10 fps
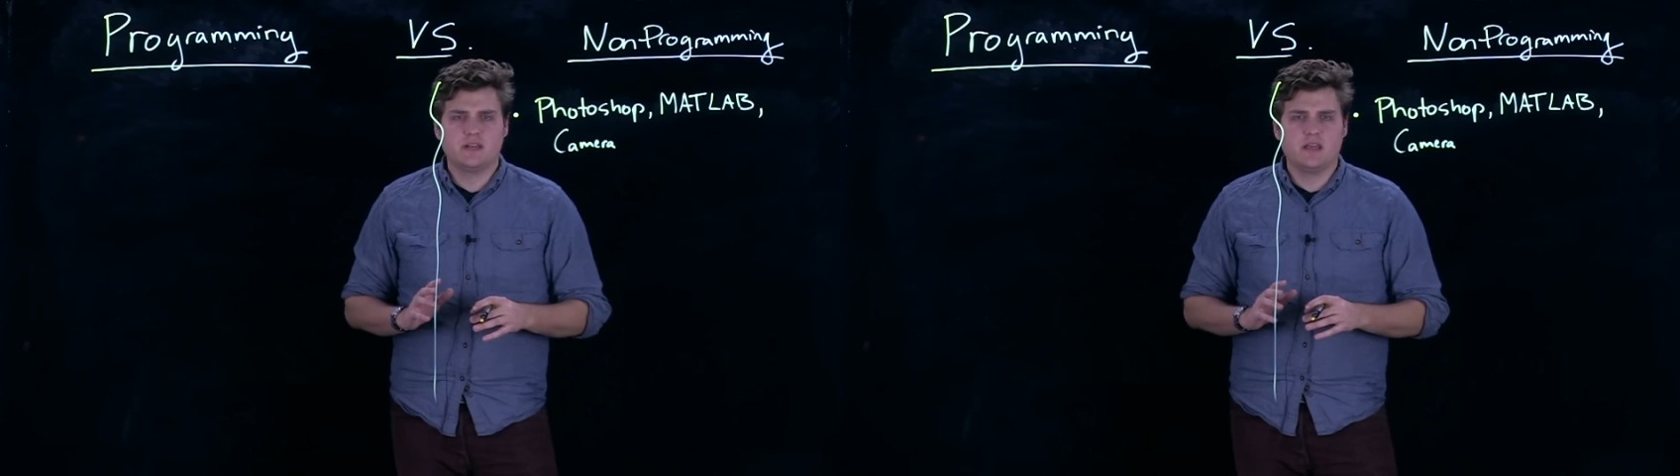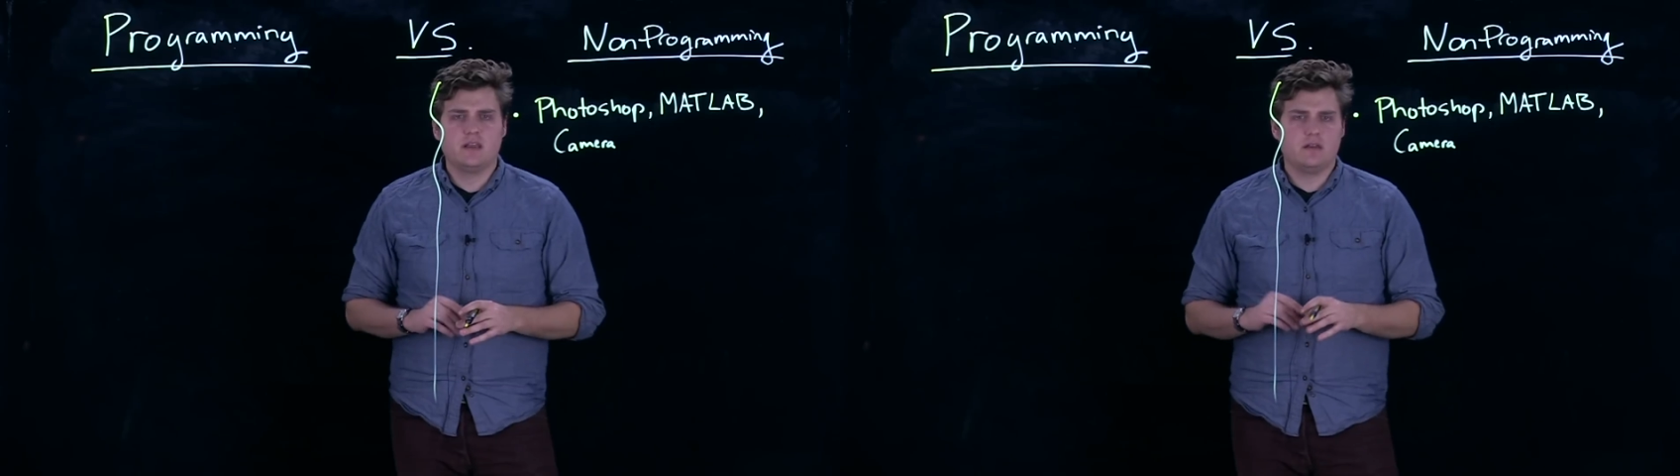it
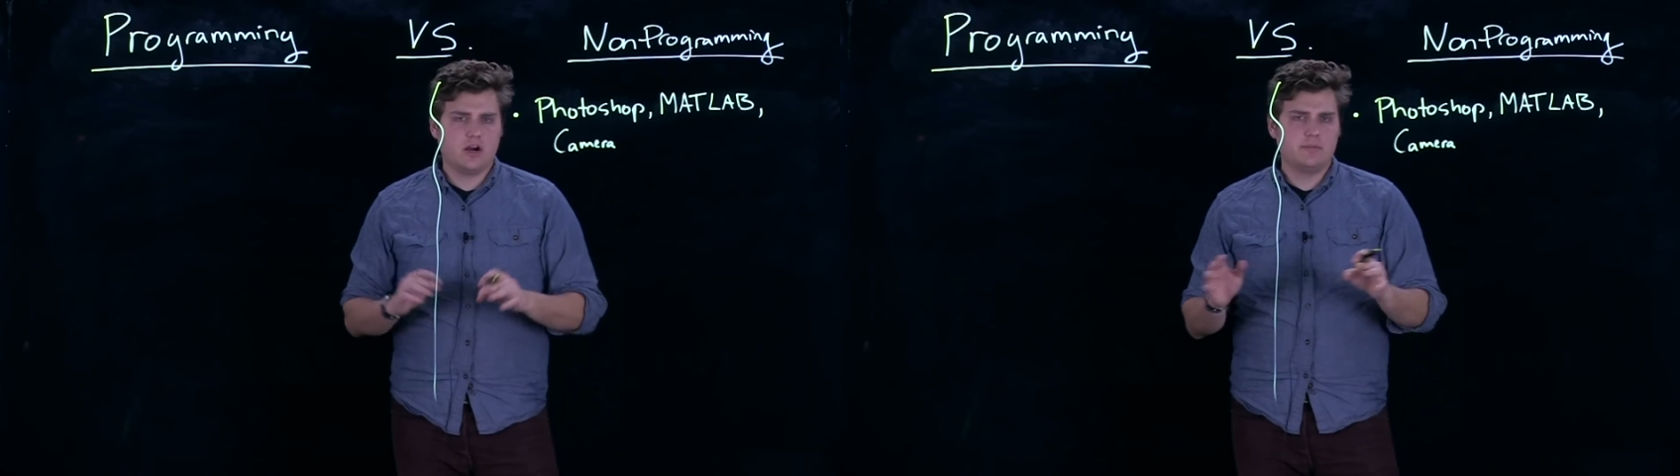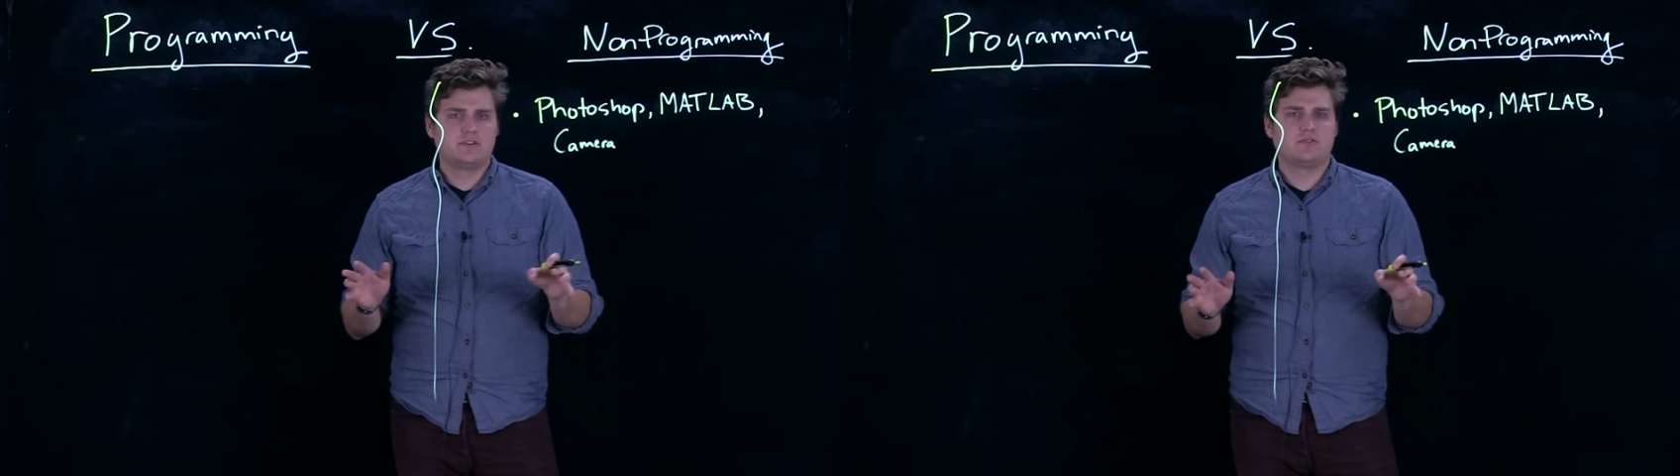in
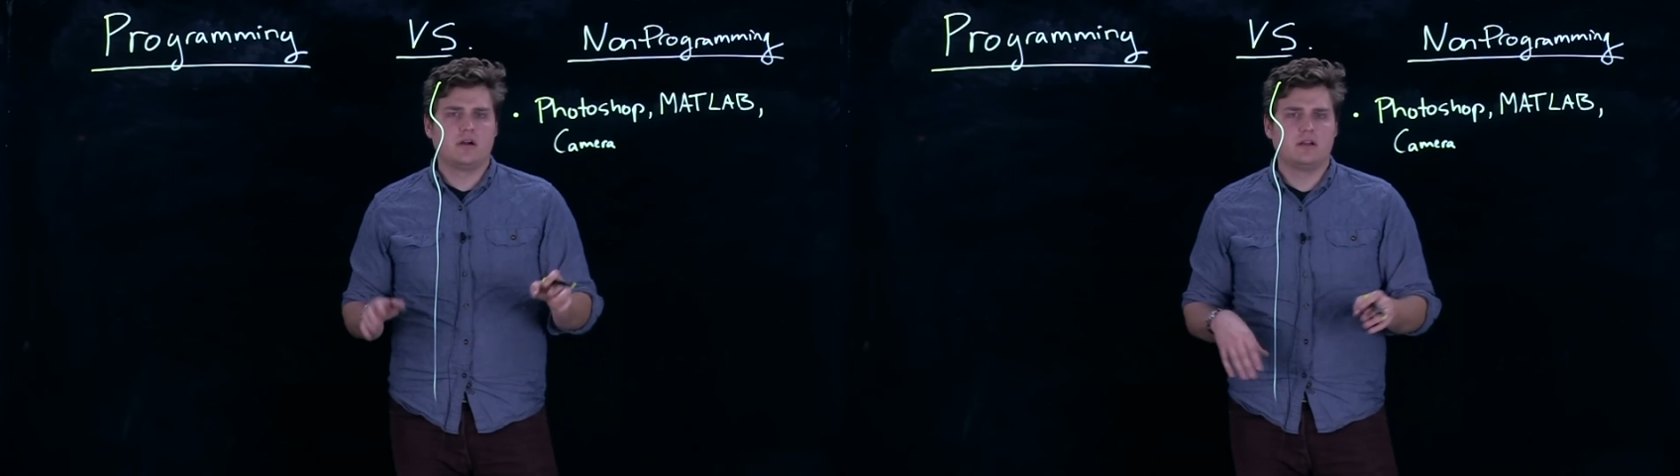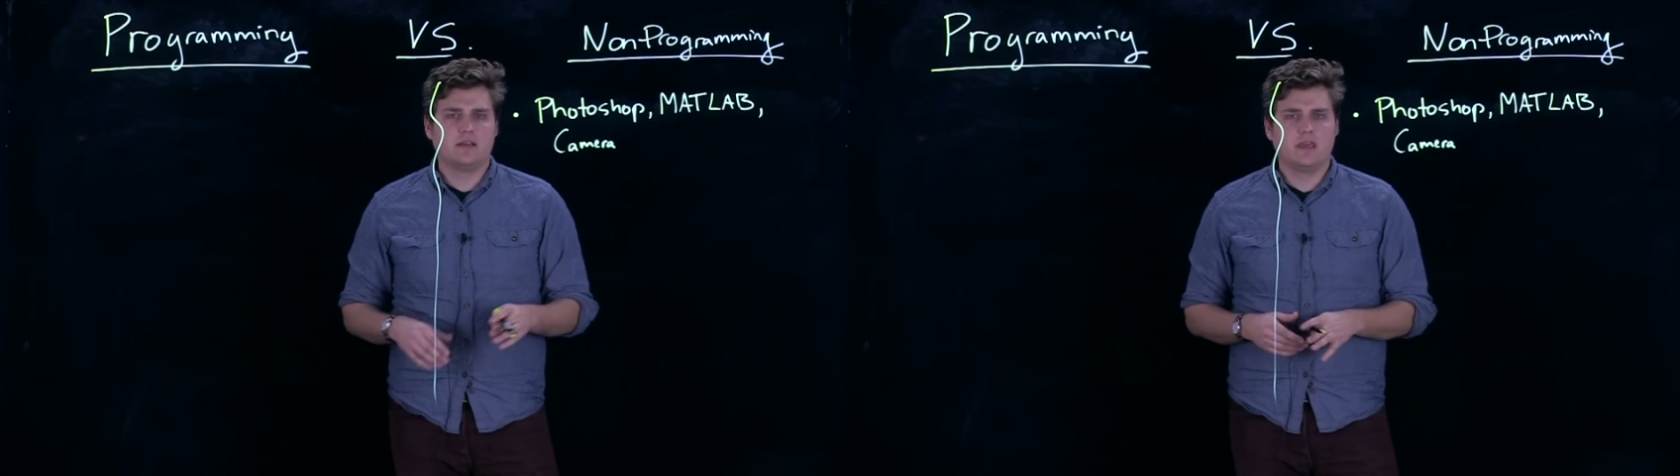
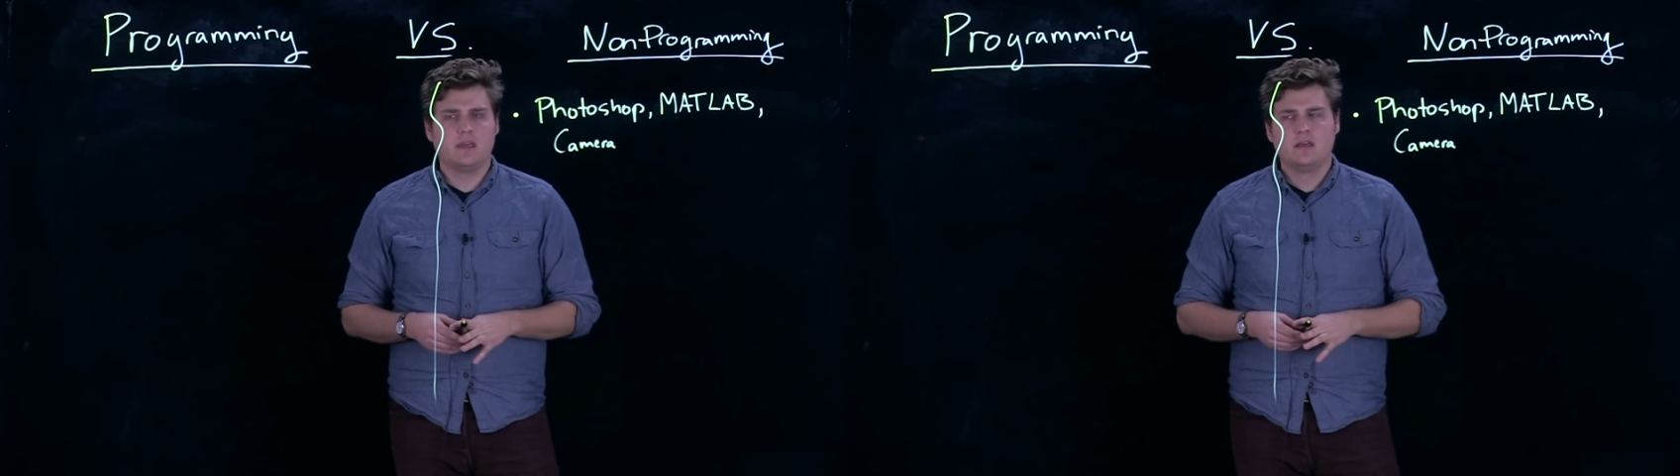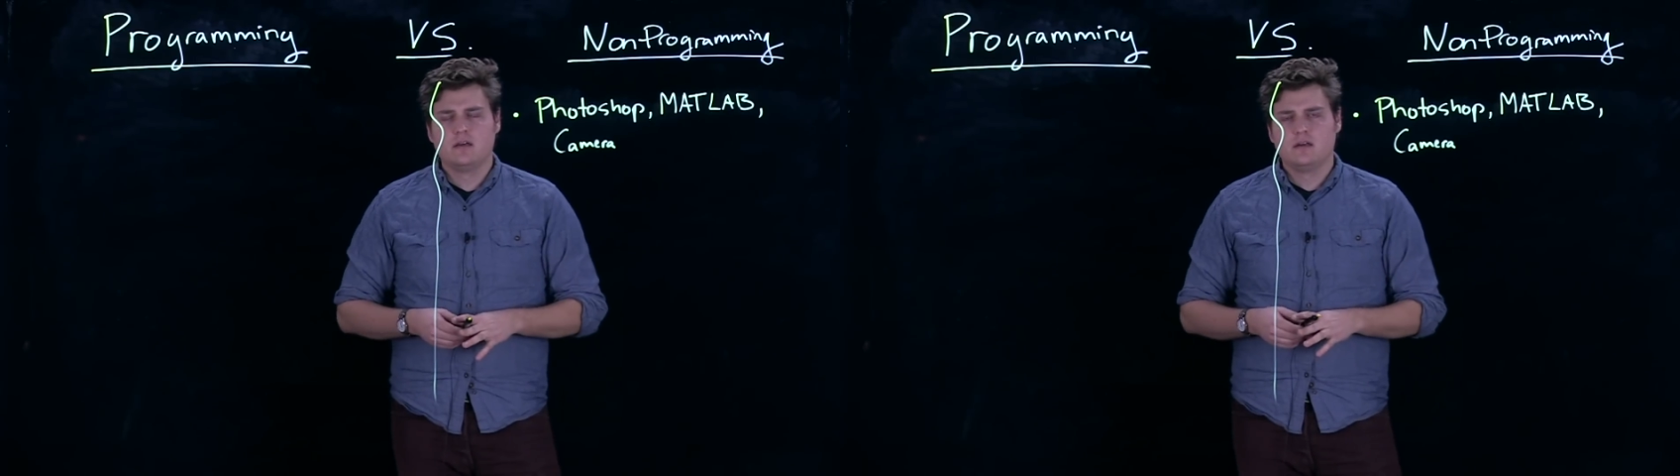arbitrarily